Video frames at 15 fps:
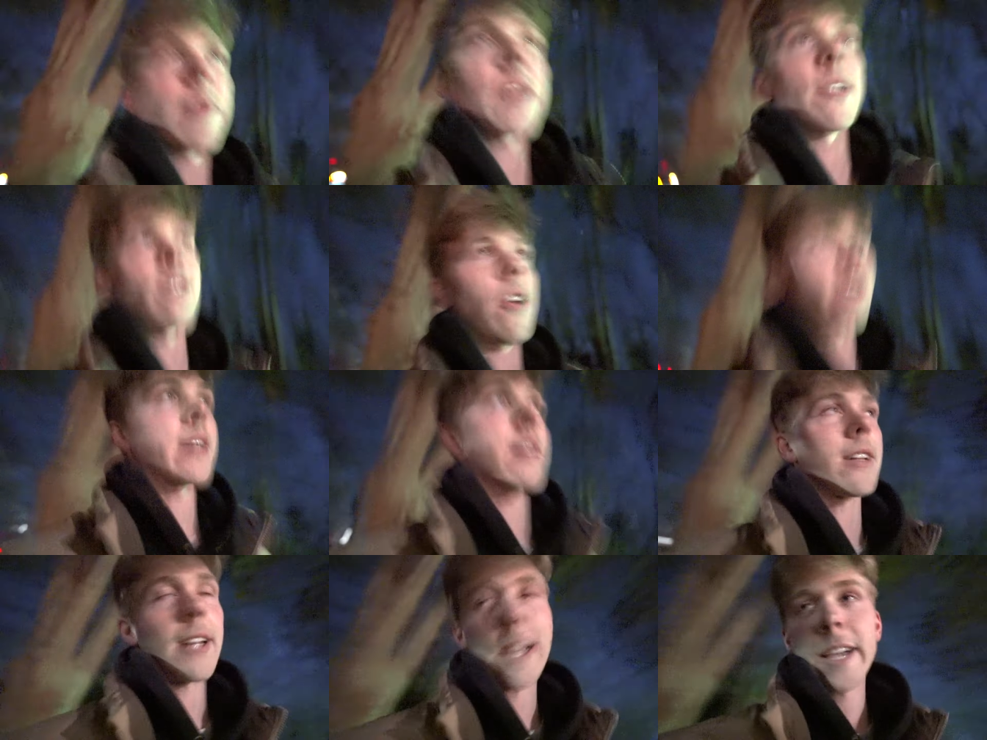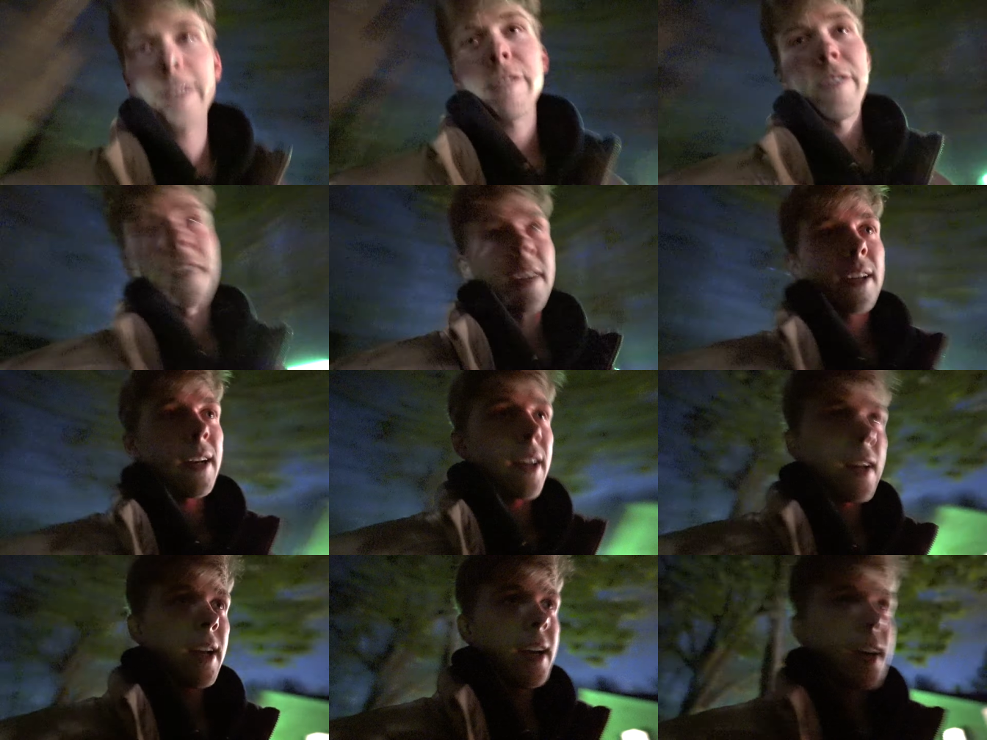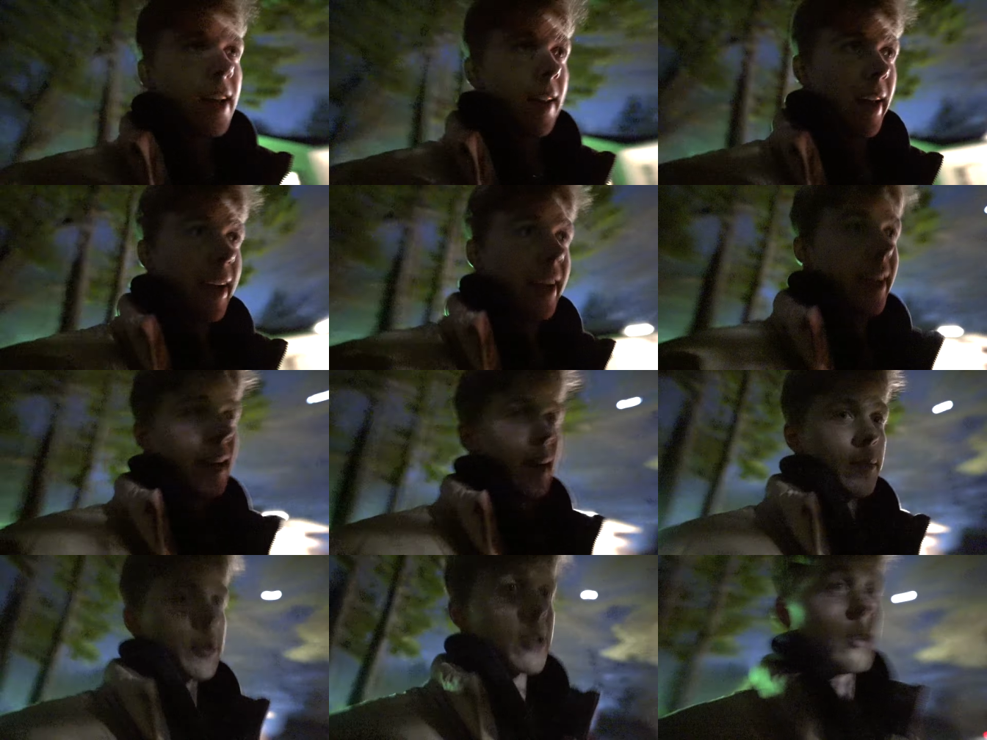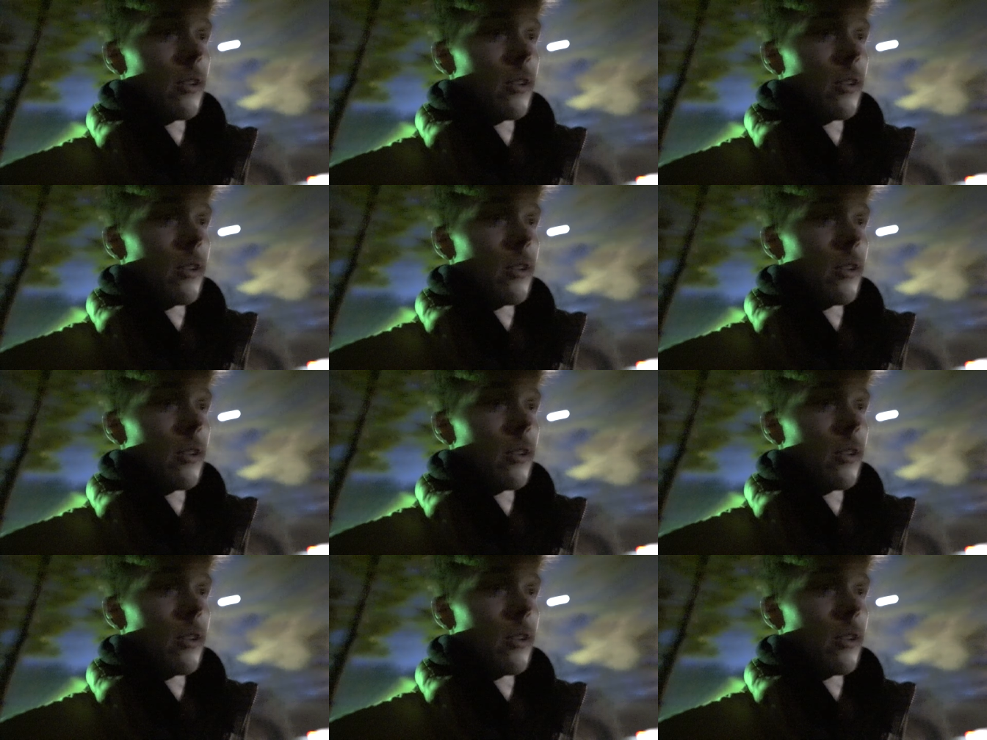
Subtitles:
being great in life, and, like, I'm just